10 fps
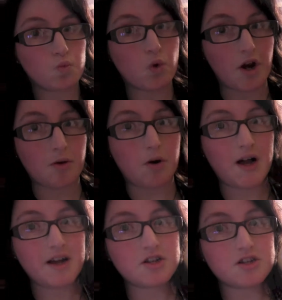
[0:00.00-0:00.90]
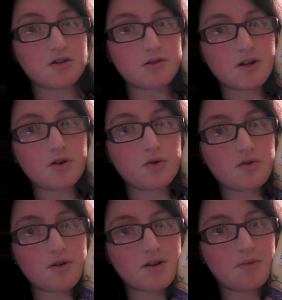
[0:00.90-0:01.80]
Don't know why, just thought it was really cool.
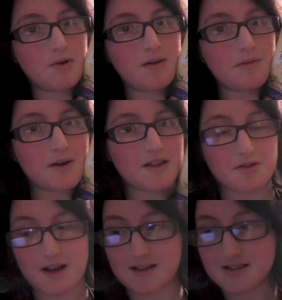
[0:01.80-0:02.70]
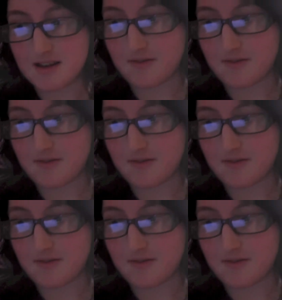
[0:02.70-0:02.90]
So I'm going to work my way through that this